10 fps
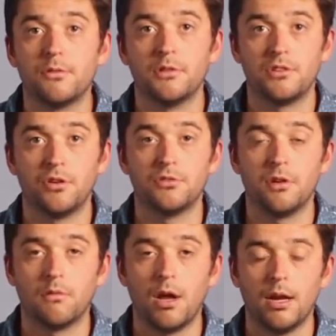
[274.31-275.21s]
to return
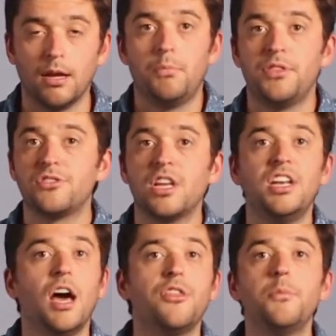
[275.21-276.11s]
to running. But there's
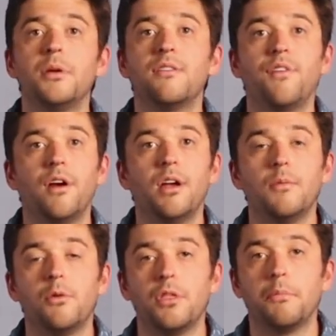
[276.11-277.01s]
another big
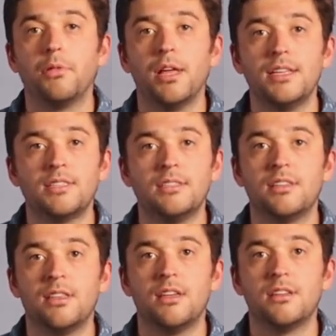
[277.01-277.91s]
variable that plays
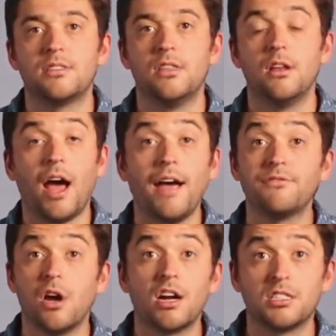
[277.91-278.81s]
into this that I've
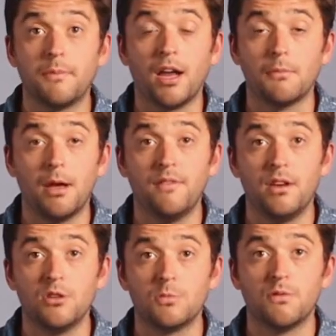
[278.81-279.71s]
talked about in my
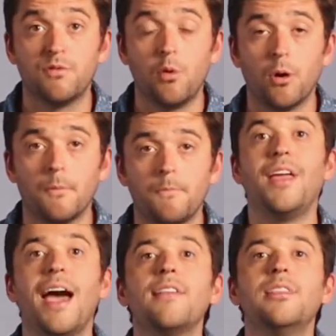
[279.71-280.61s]
videos before.
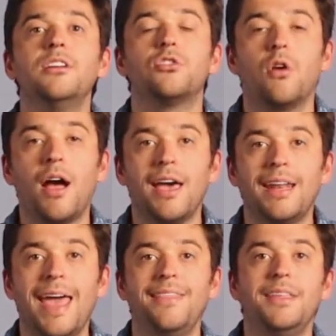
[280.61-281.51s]
The athlete triad
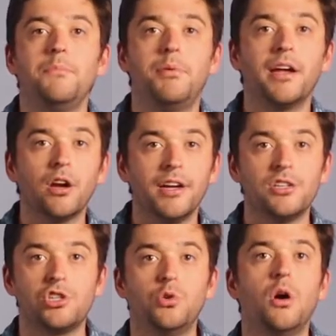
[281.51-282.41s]
and the big bigger
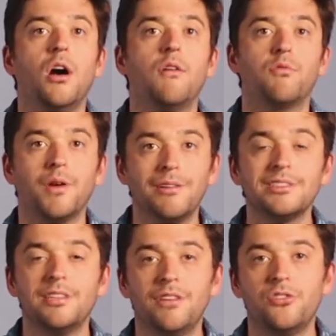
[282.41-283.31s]
issue of
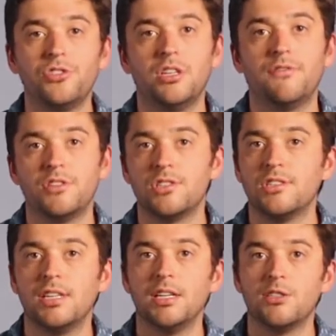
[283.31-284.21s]
relative energy
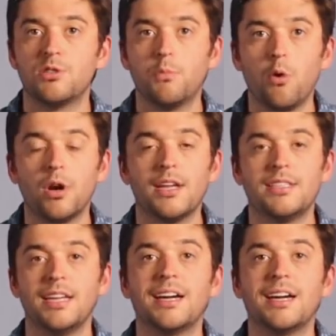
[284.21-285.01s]
deficiency in sport is a